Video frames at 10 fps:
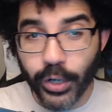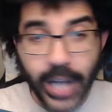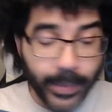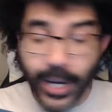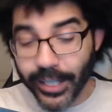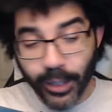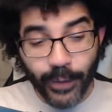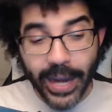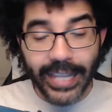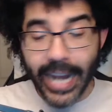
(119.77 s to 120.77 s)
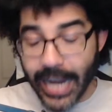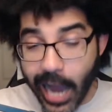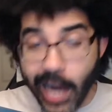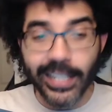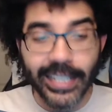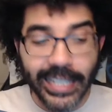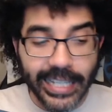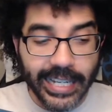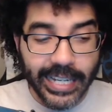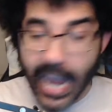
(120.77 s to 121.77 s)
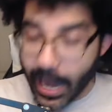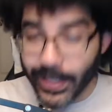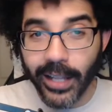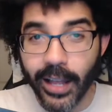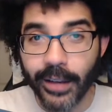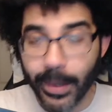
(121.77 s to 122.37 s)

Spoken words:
Not because of the fact that I honestly am in love.